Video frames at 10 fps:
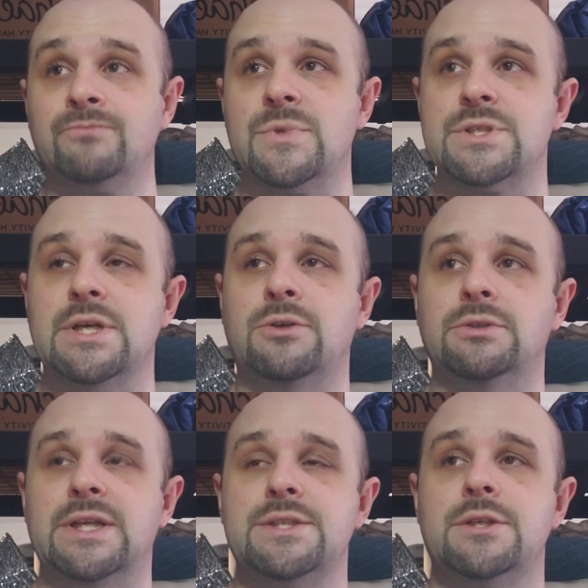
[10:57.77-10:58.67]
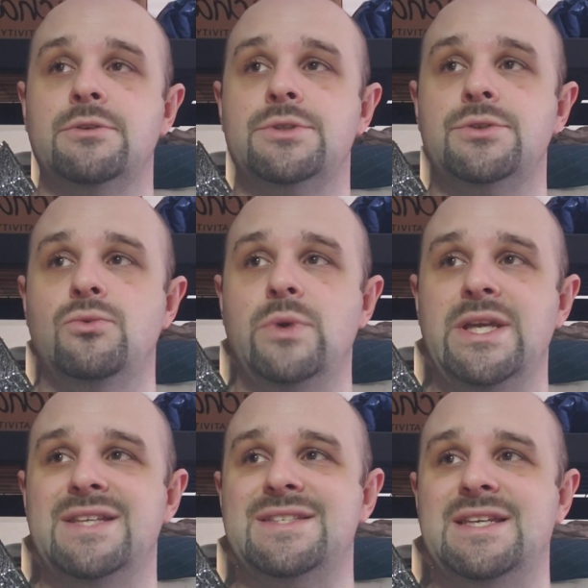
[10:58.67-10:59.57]
So let's go to
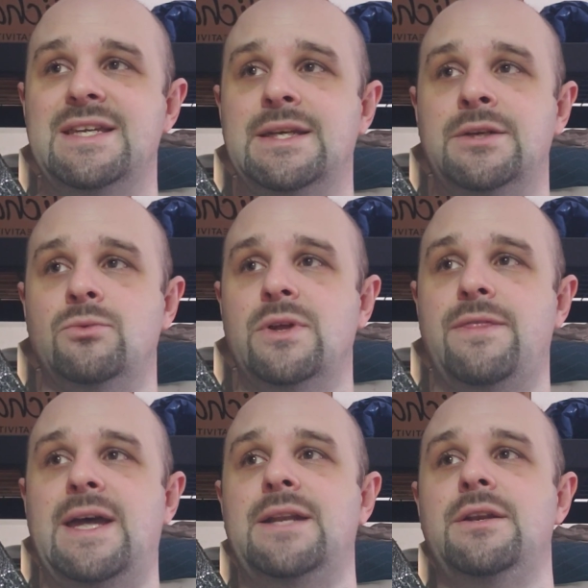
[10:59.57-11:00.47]
week 10 with that